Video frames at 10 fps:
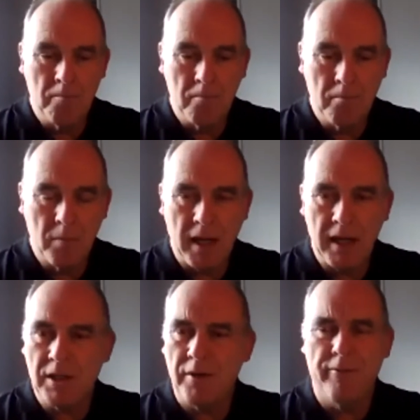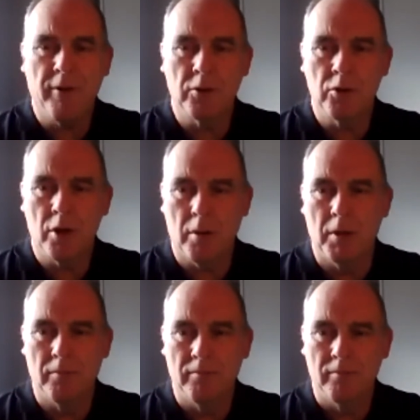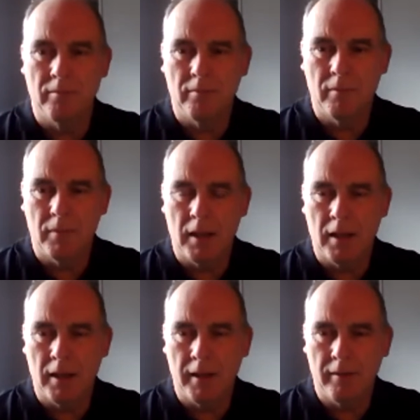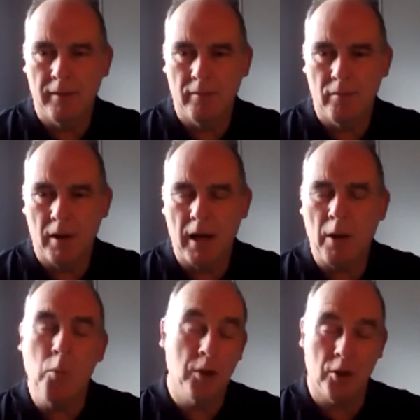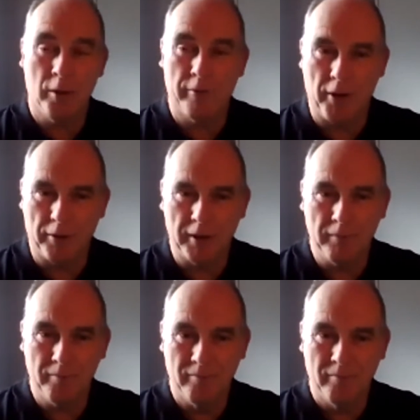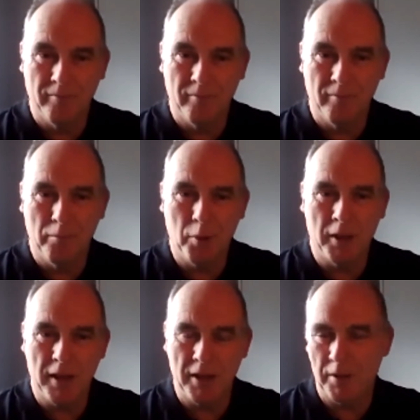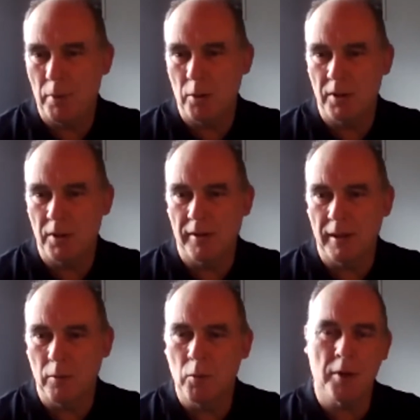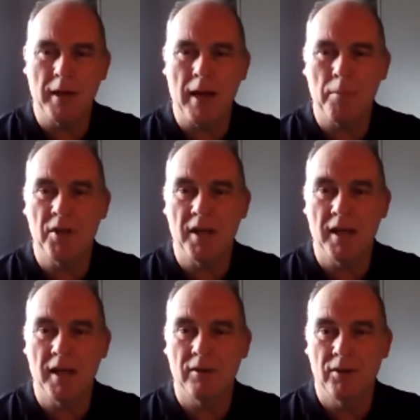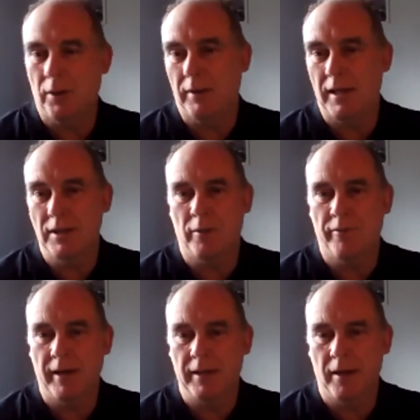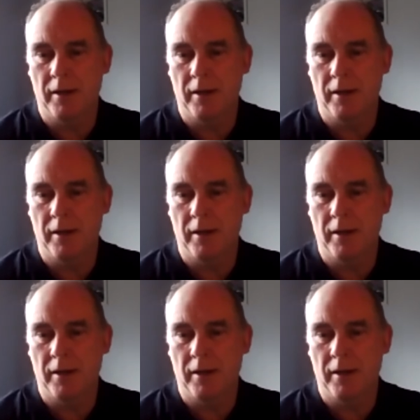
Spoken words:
It's a fun job. I wouldn't do it for nothing, but it is a bonus to think, what's going to happen today? Don't know, let's go and find out.